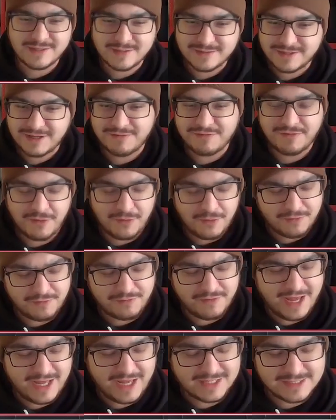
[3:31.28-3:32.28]
that flow of
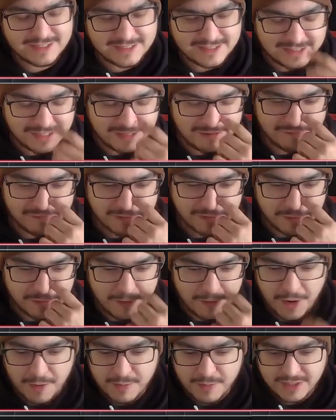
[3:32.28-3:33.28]
fast stuff and
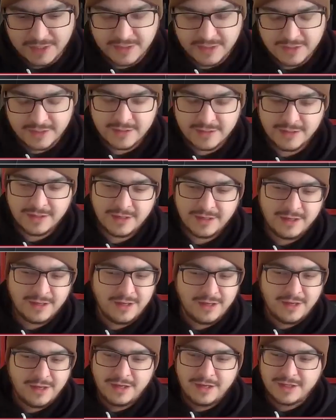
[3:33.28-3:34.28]
harmony.
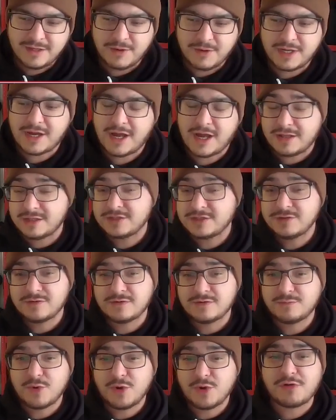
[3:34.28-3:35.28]
Then we got
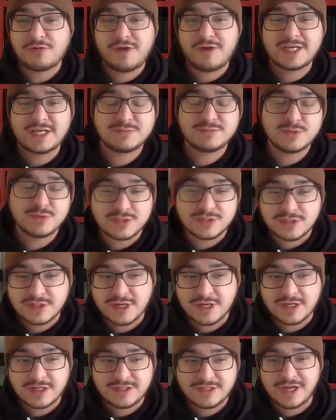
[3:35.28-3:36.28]
into more fast music
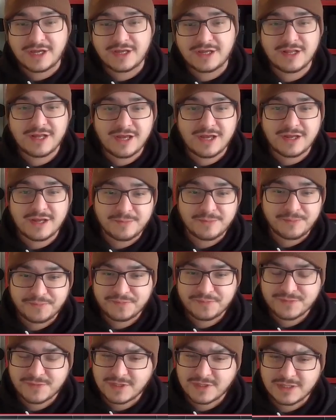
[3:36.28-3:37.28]
like Tech Nine,
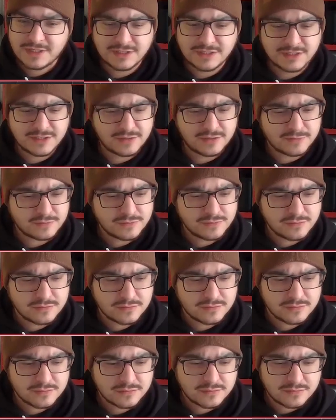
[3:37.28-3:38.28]
and so
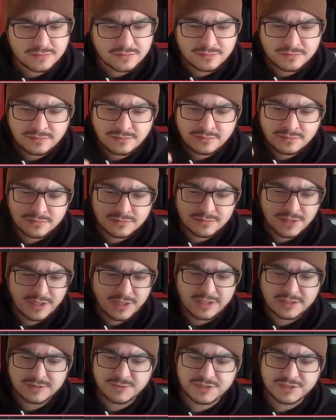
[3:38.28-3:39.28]
I
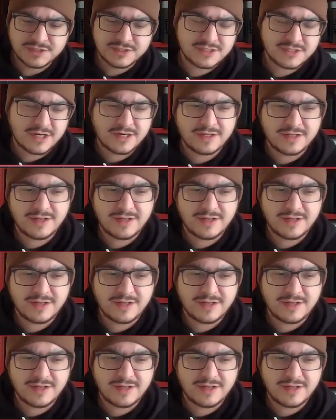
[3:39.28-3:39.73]
guess we just